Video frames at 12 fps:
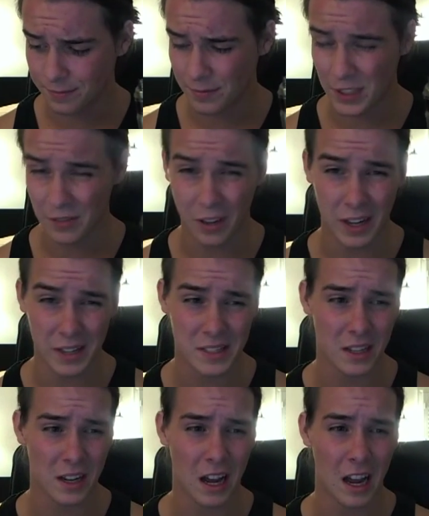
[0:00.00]
device,
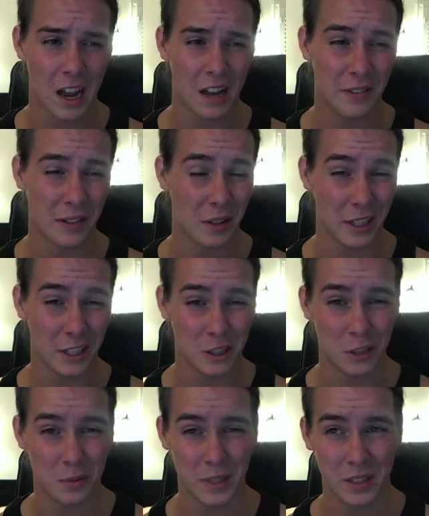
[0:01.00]
I feel like it
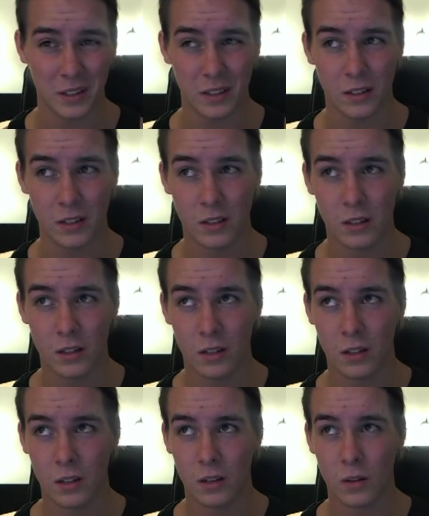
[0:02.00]
should be
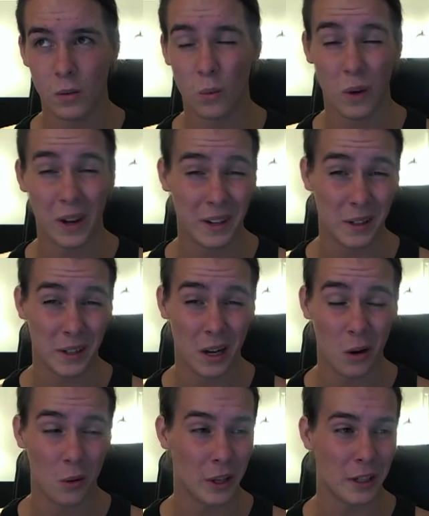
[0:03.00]
ready to
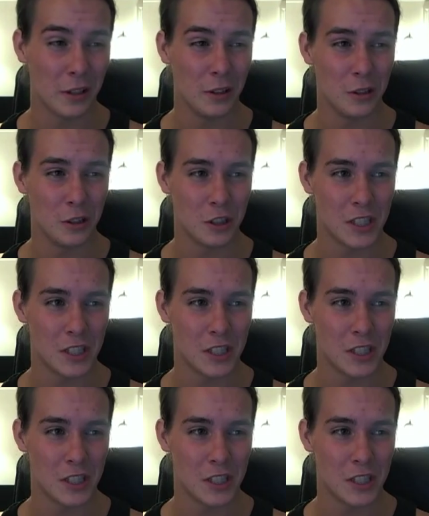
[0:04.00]
go. Like you should just